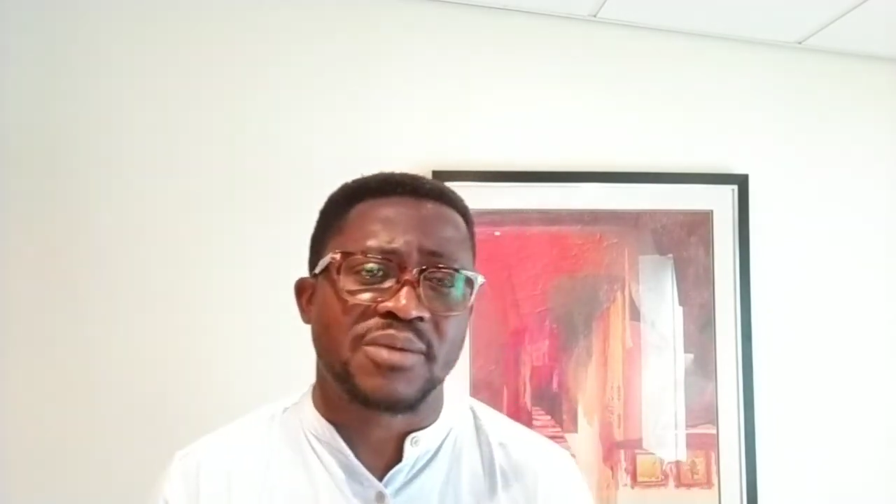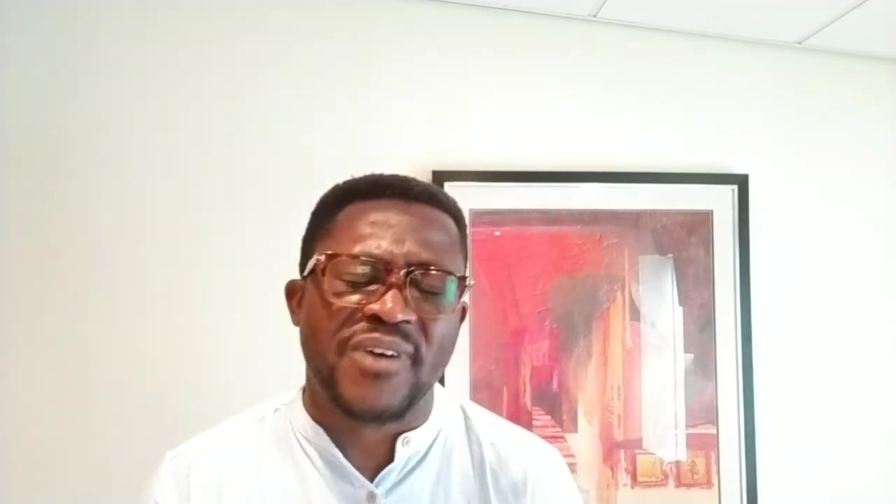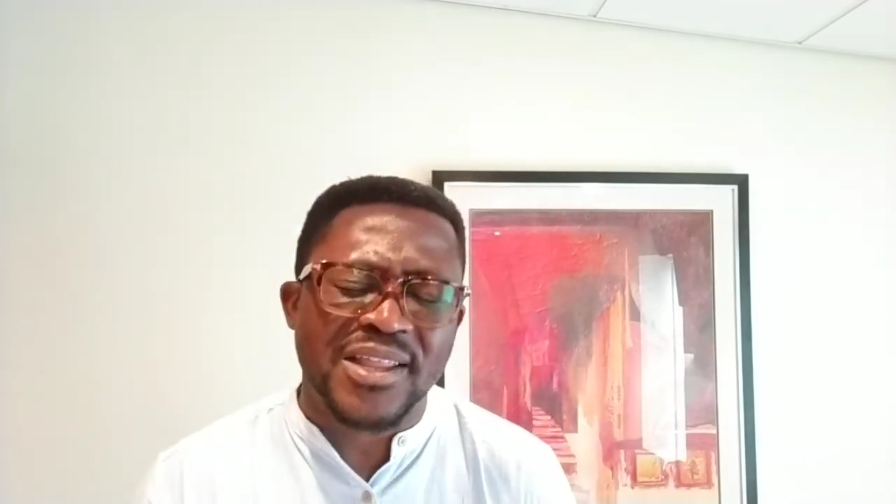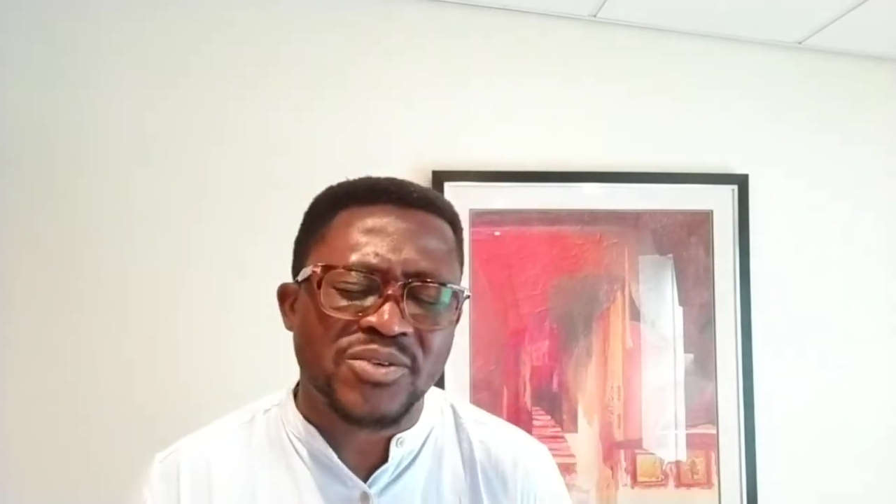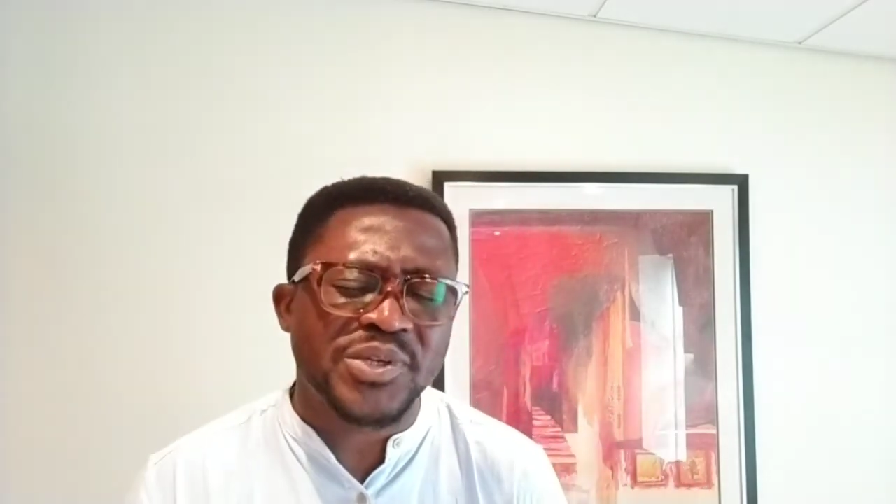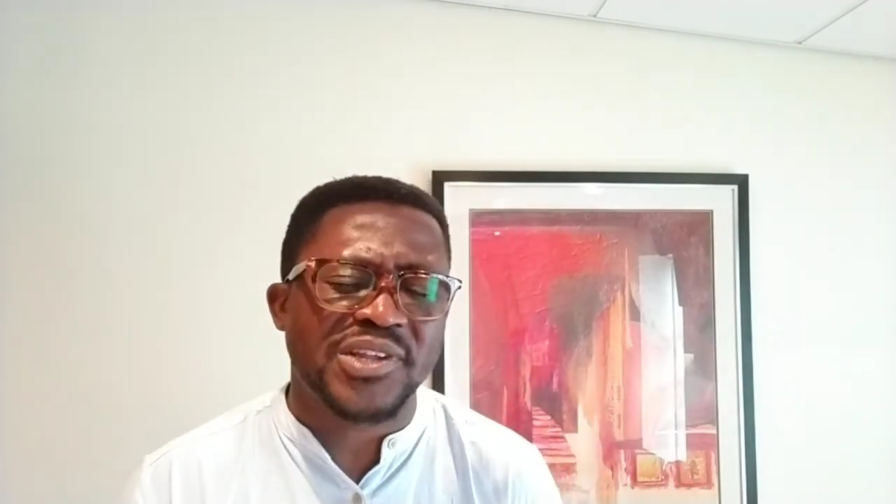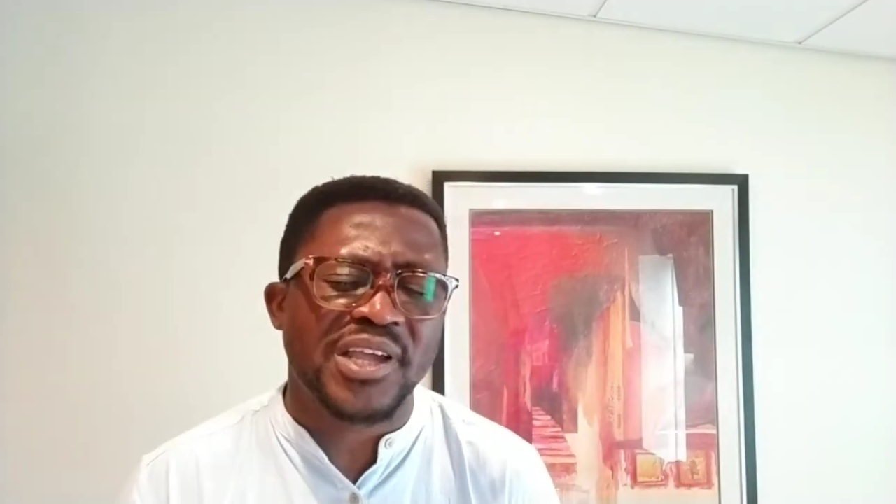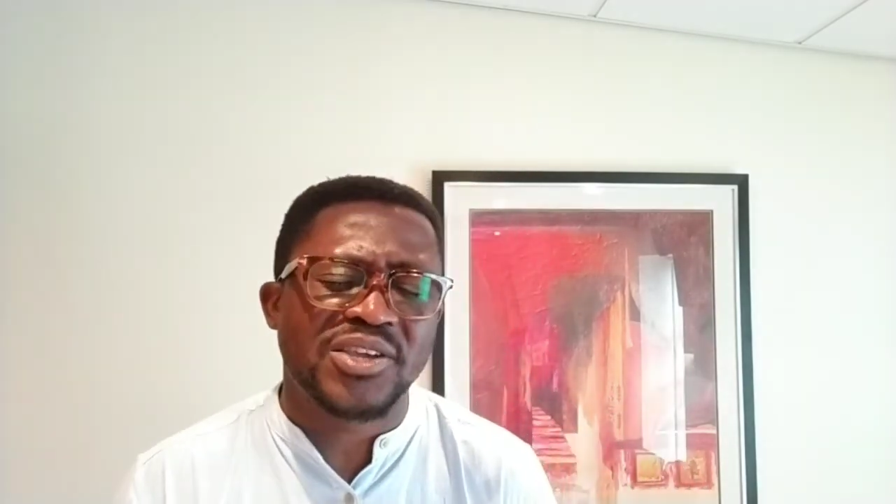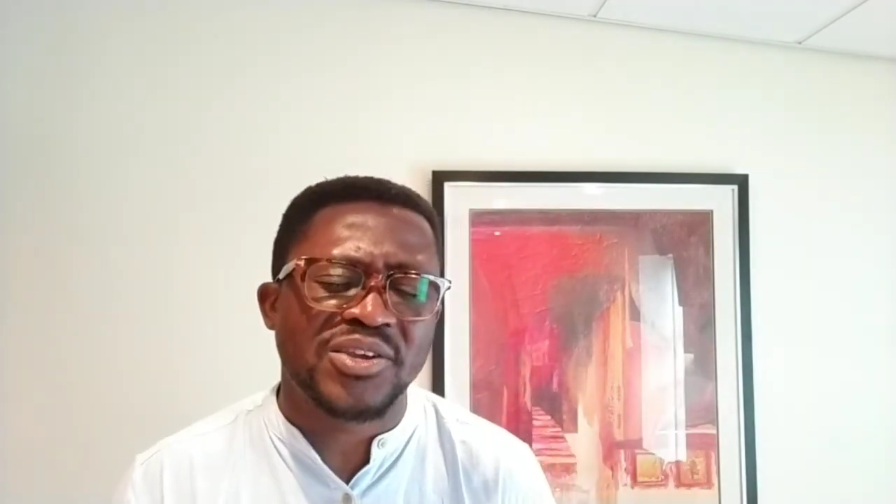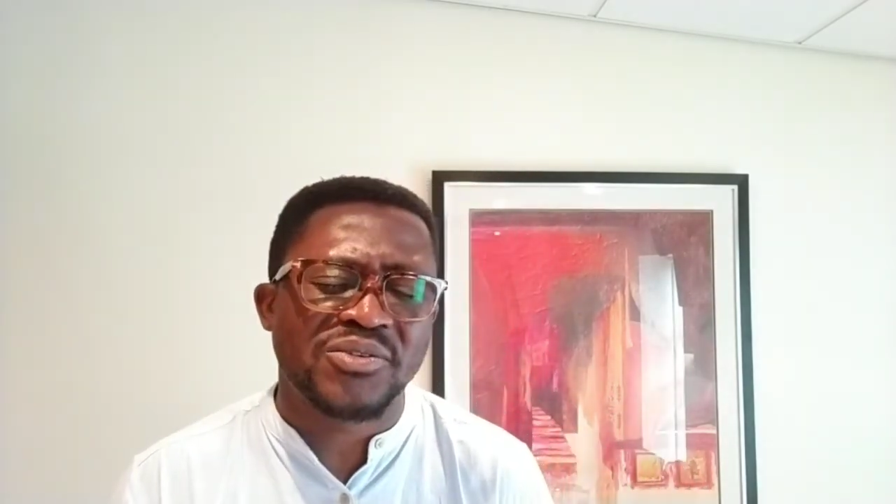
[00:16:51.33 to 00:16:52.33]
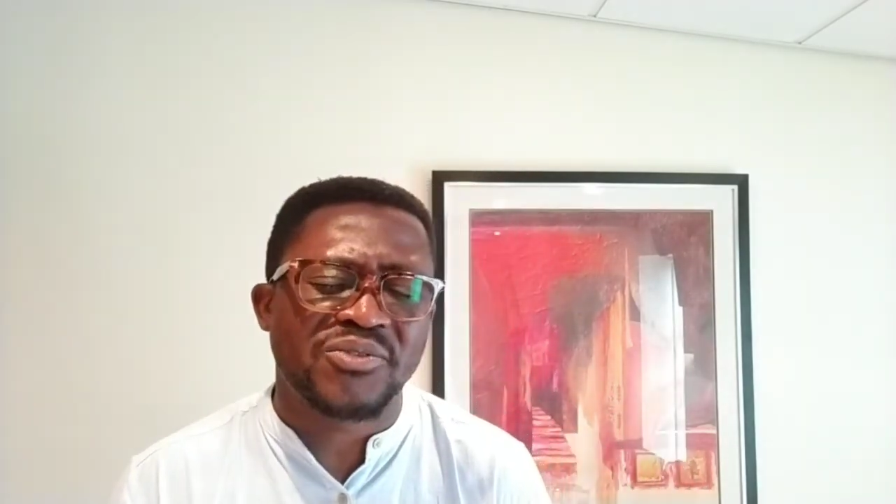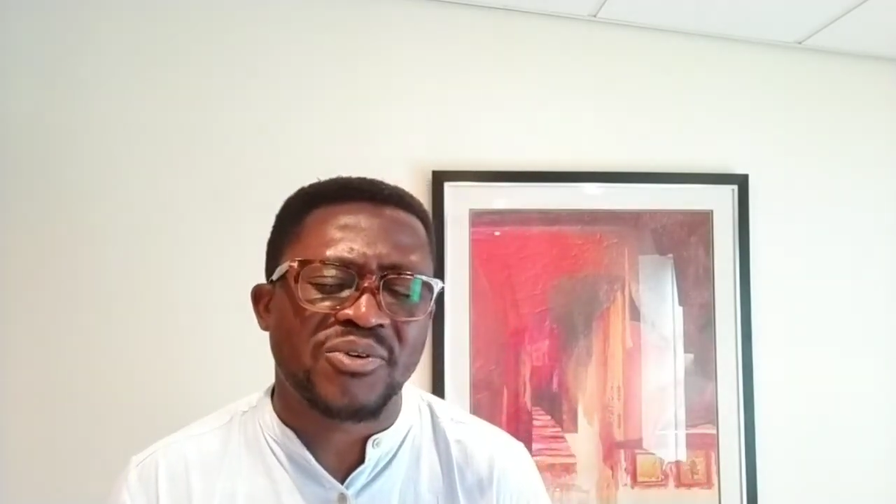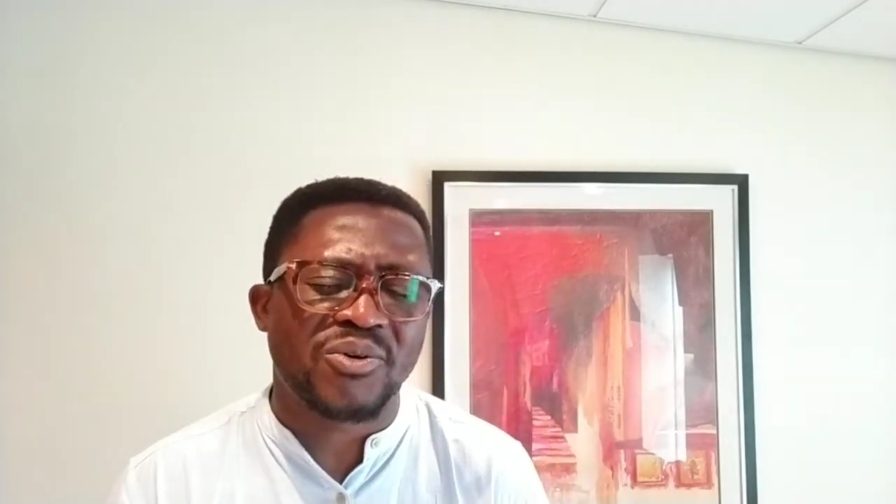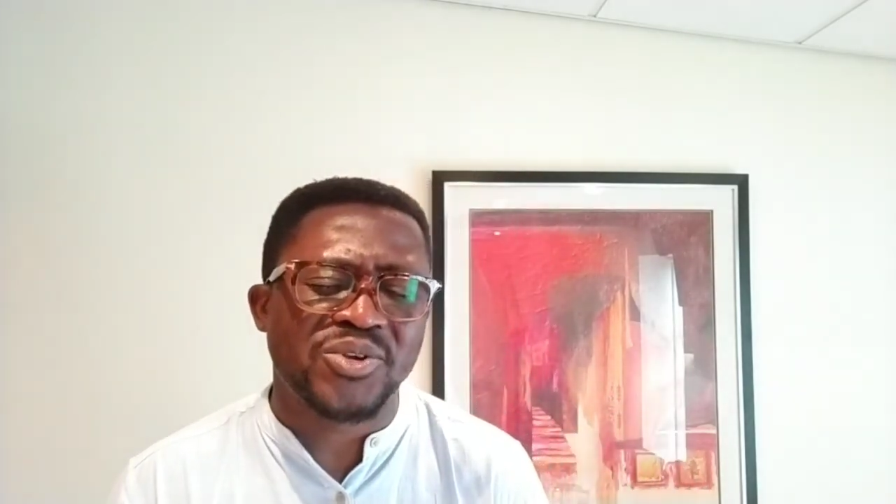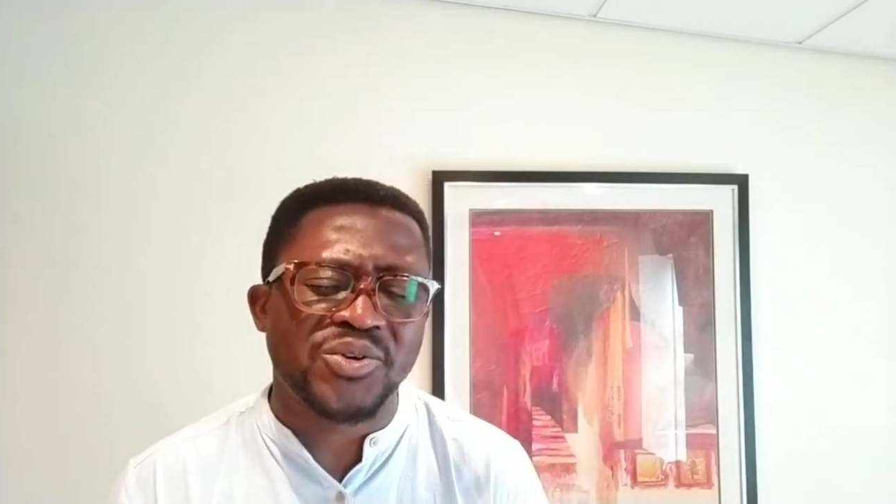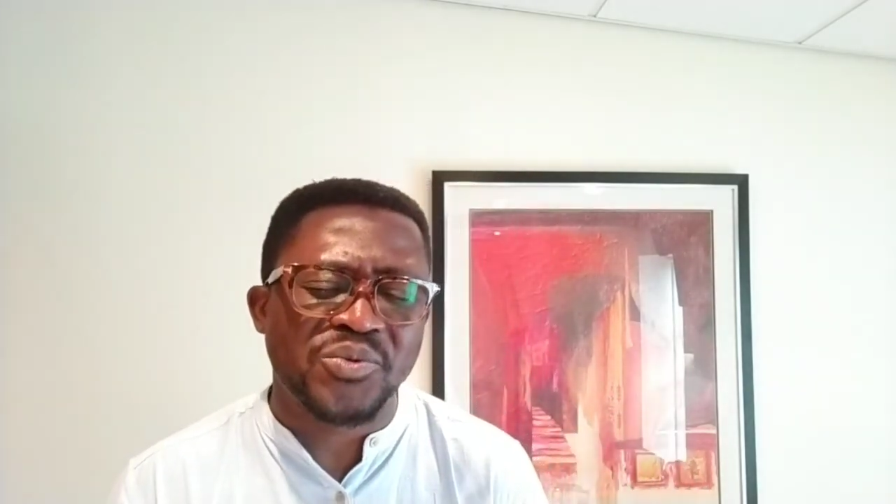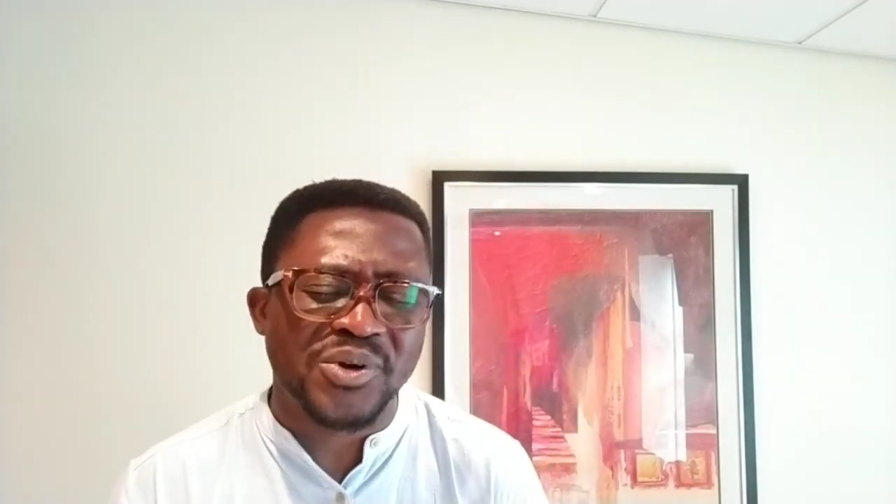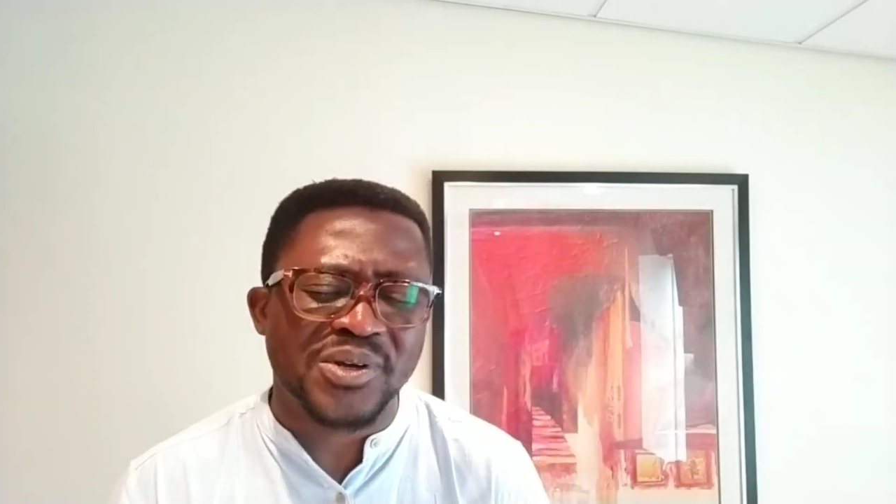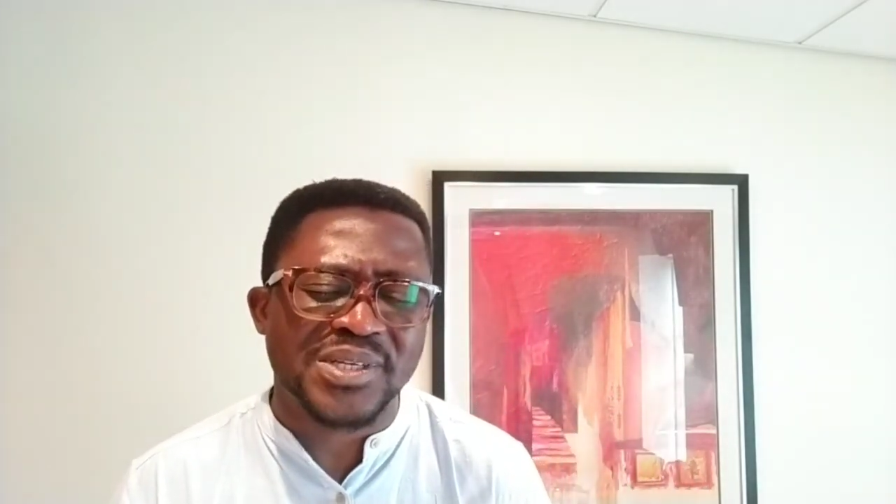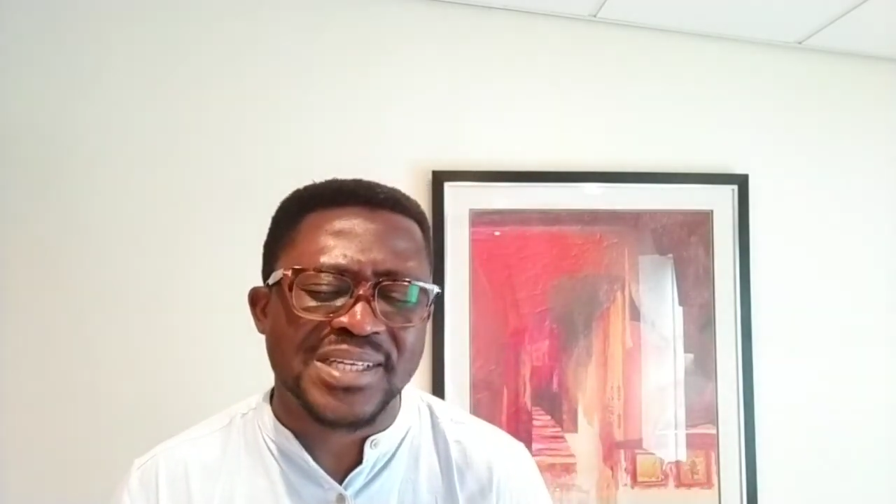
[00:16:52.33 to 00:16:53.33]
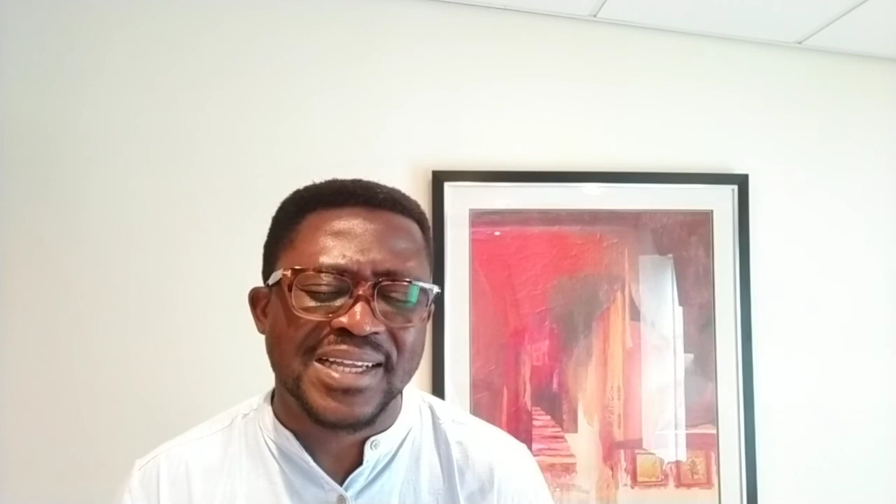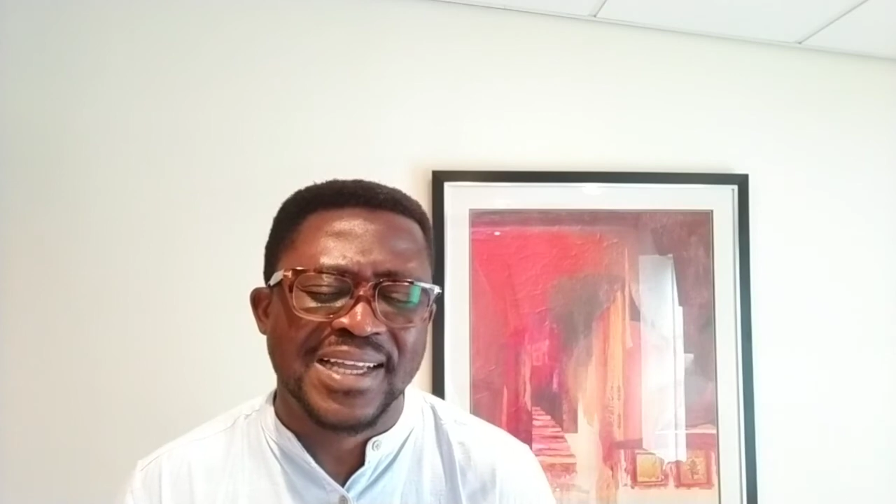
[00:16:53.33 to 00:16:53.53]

Father, we thank you for your word.